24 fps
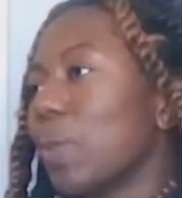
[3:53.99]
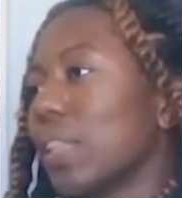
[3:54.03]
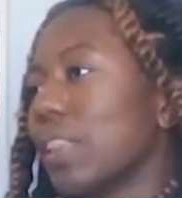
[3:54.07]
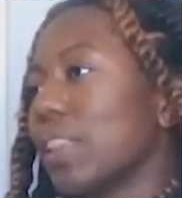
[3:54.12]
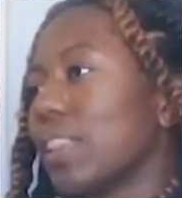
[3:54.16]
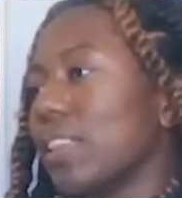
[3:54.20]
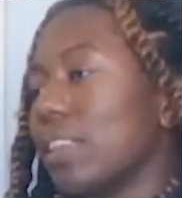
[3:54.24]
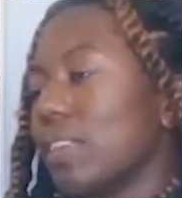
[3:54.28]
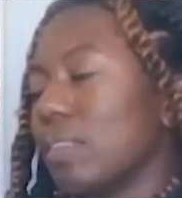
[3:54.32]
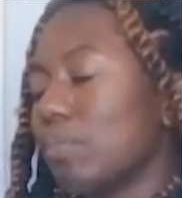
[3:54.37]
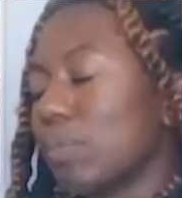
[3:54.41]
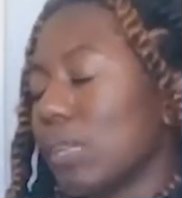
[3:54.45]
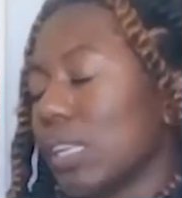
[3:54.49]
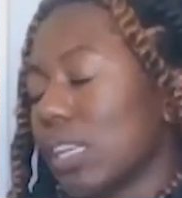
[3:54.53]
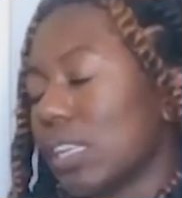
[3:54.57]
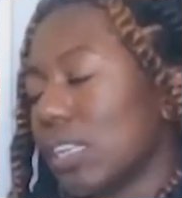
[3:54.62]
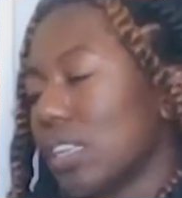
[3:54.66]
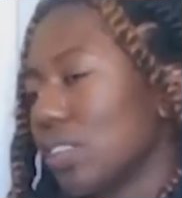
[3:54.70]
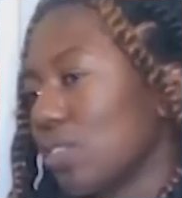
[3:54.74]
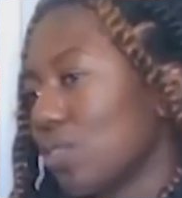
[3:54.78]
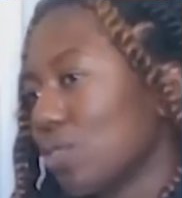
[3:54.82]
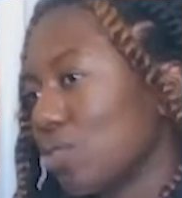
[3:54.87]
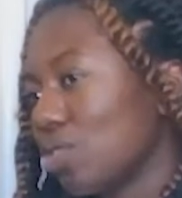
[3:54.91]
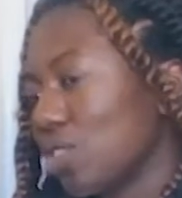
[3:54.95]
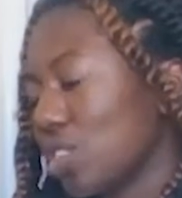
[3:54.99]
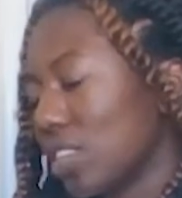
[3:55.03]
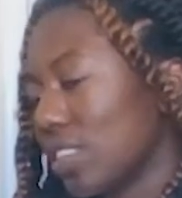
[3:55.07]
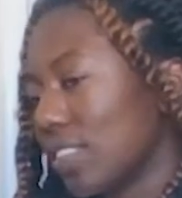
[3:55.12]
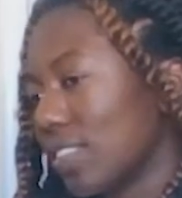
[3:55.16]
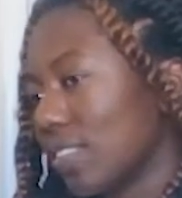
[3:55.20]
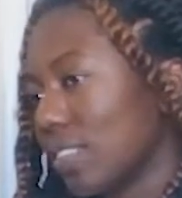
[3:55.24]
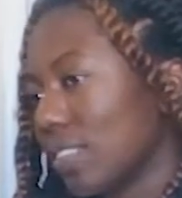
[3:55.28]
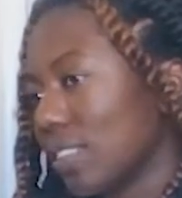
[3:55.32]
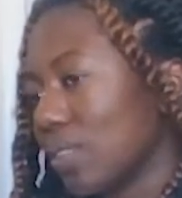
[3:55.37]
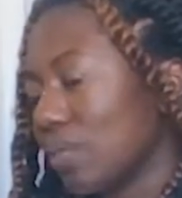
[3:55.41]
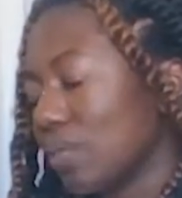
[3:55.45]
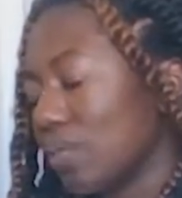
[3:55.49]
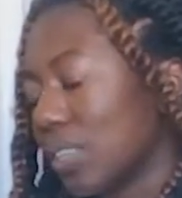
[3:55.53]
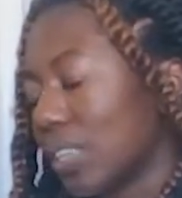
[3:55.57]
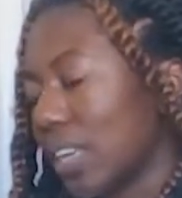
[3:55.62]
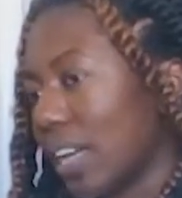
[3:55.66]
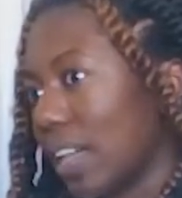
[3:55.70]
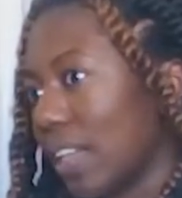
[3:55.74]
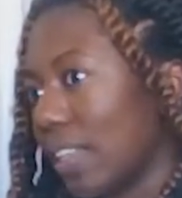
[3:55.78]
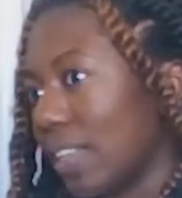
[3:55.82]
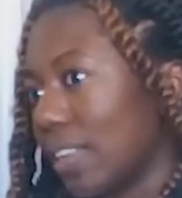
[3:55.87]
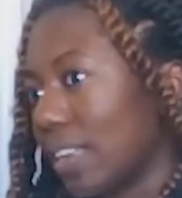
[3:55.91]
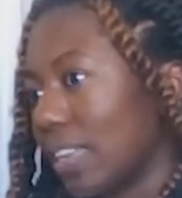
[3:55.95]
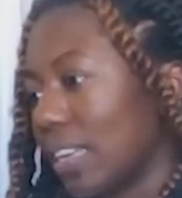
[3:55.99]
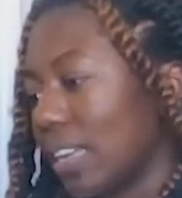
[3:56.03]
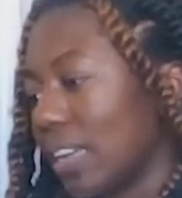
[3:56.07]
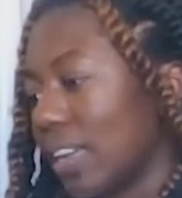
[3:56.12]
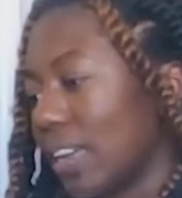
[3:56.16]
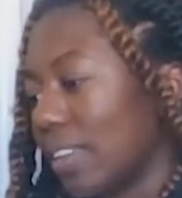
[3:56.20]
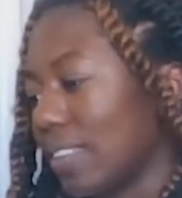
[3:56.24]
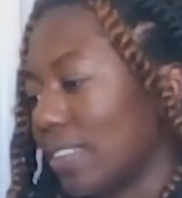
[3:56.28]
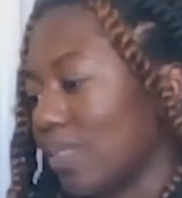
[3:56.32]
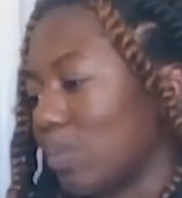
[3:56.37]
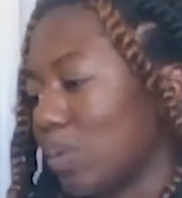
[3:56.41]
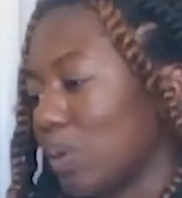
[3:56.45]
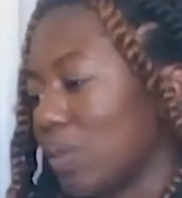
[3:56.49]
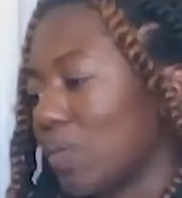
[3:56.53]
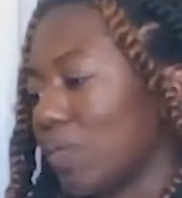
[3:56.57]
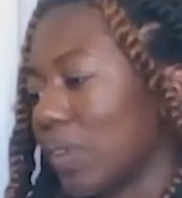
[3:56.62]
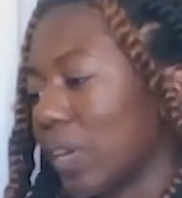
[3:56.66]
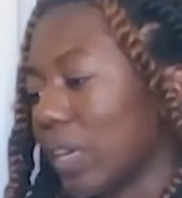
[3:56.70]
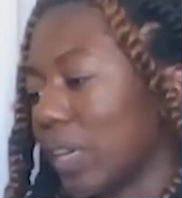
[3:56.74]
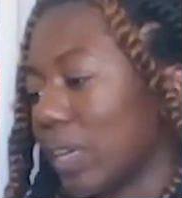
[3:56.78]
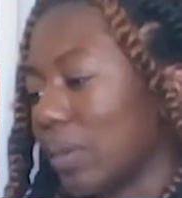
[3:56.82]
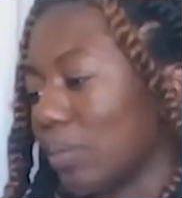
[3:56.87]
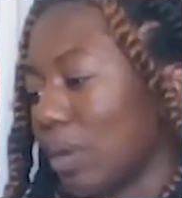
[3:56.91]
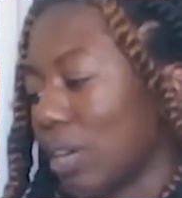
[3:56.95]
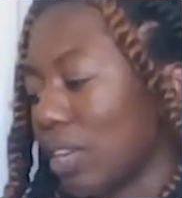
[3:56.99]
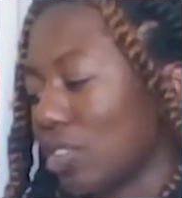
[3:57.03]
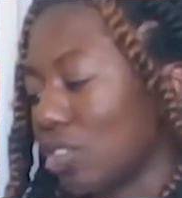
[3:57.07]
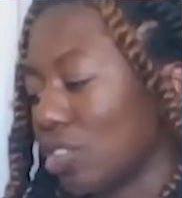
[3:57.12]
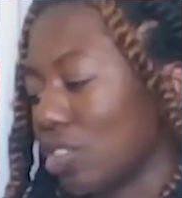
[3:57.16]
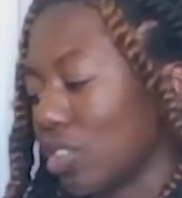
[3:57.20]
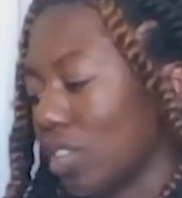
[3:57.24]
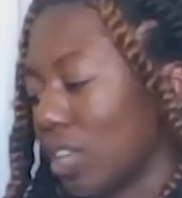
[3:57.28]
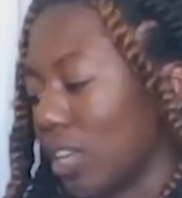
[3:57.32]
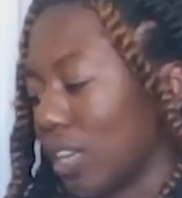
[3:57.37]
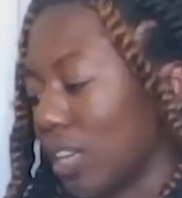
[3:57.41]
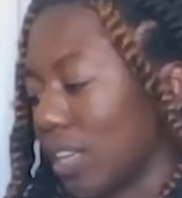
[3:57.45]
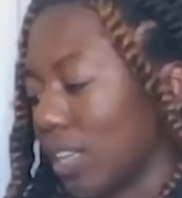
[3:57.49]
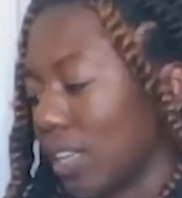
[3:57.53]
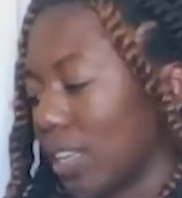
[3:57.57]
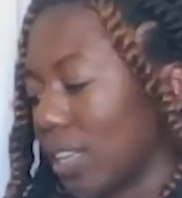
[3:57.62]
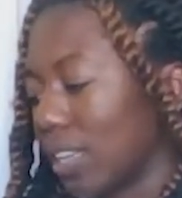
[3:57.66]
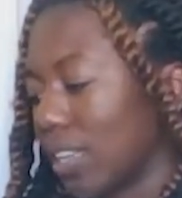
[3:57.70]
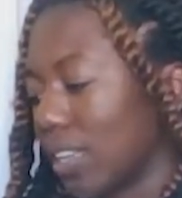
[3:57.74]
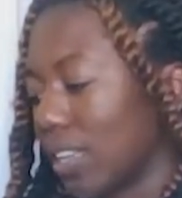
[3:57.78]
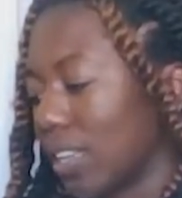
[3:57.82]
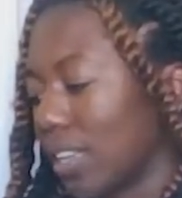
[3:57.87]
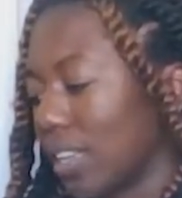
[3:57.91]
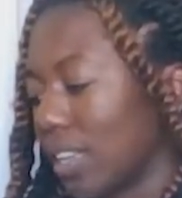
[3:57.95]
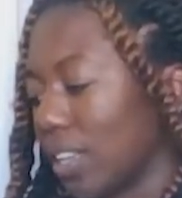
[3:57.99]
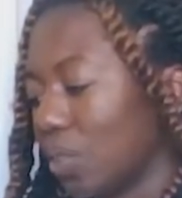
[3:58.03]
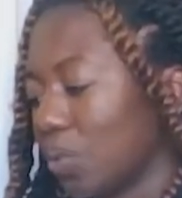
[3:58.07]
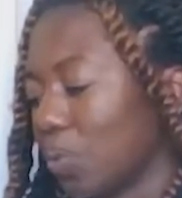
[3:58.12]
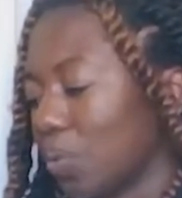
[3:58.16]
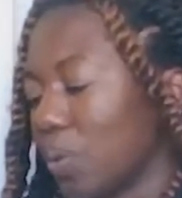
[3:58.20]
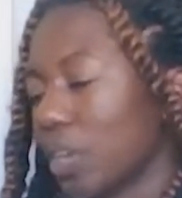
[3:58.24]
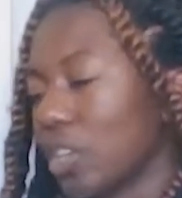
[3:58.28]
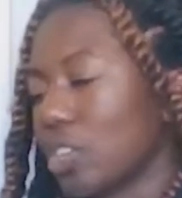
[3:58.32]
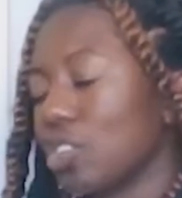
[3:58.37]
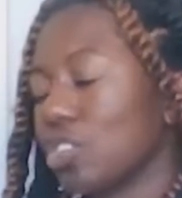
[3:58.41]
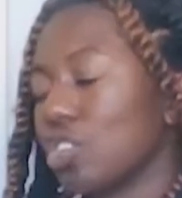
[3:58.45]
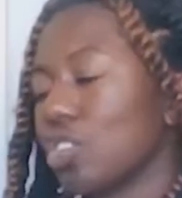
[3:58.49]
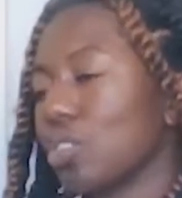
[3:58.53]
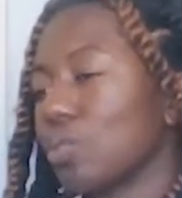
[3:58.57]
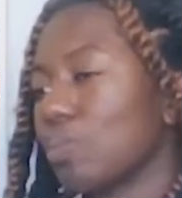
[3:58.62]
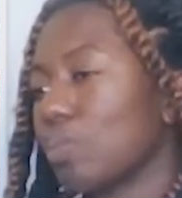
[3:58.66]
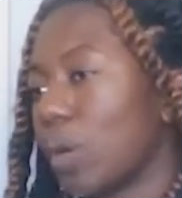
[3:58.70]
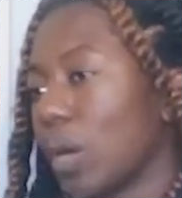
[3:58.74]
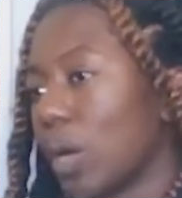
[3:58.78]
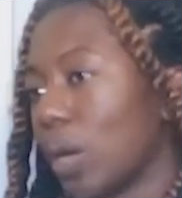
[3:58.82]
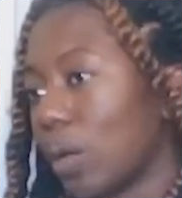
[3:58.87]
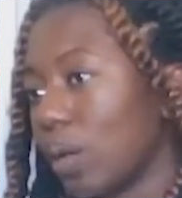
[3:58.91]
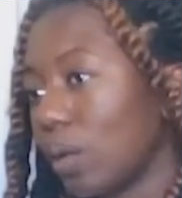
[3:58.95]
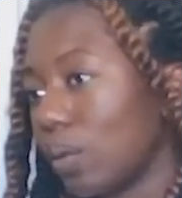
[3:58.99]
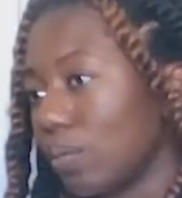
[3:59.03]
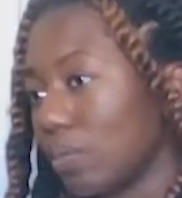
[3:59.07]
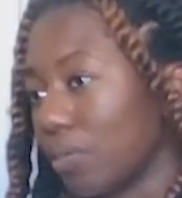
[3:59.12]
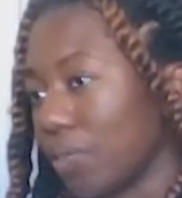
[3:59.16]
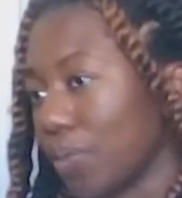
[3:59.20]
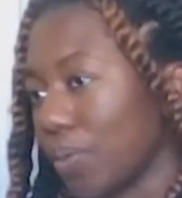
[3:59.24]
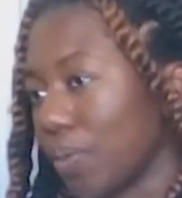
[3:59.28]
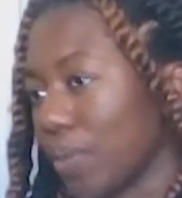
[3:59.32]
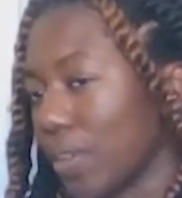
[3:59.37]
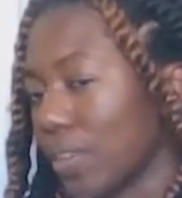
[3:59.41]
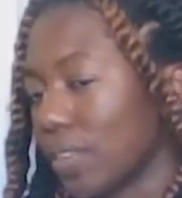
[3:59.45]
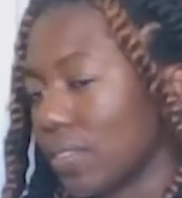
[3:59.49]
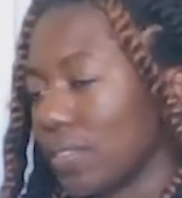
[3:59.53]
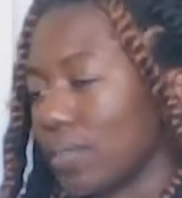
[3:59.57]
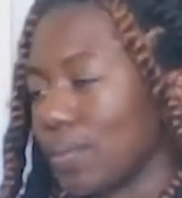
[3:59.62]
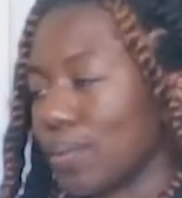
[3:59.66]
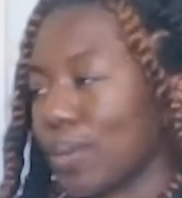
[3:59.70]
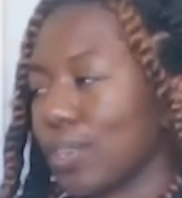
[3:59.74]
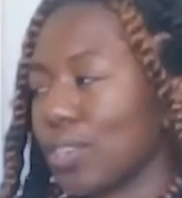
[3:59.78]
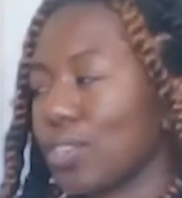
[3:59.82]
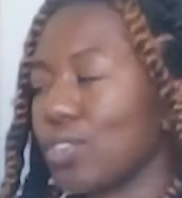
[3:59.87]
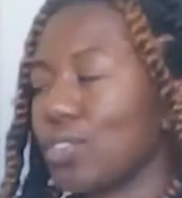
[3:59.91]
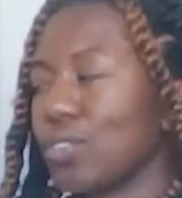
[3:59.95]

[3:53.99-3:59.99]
But the millennial Gen Z reality has been very much like, you watched your mom do this, you